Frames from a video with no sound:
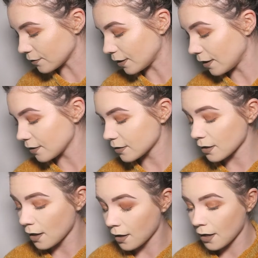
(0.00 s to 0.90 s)
Right,
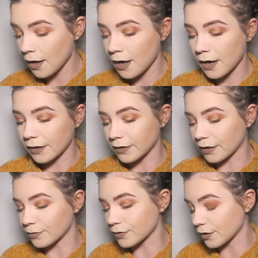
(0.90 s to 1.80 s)
and then
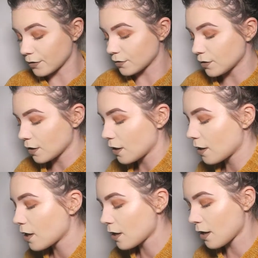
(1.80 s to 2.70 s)
I'm just going
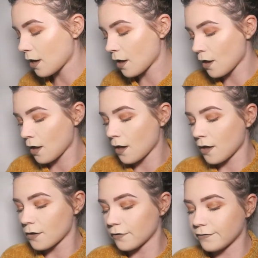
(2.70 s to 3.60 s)
to
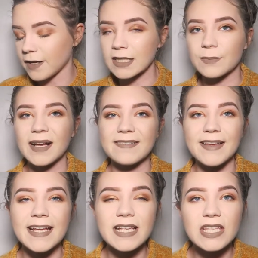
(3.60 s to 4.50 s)
fan my
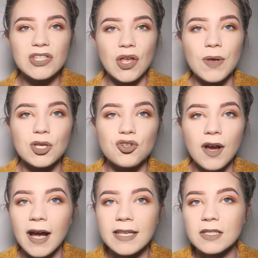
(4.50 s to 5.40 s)
face so it
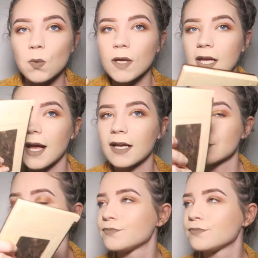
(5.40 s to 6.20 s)
dries quicker.